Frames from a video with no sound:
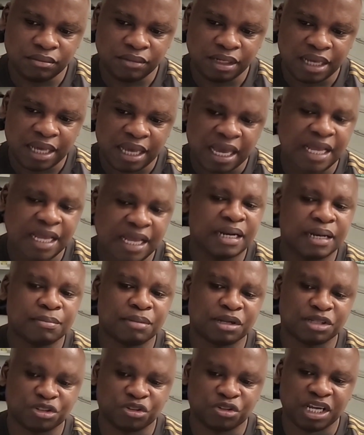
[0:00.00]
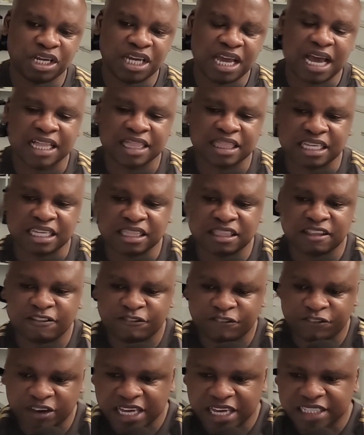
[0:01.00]
And number three, I think the
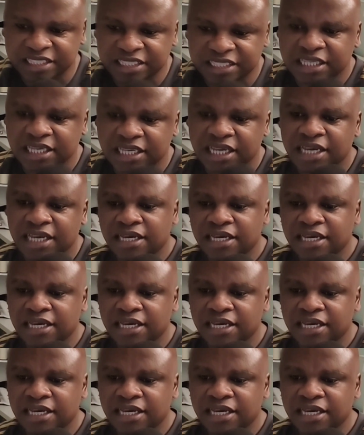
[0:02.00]
fans,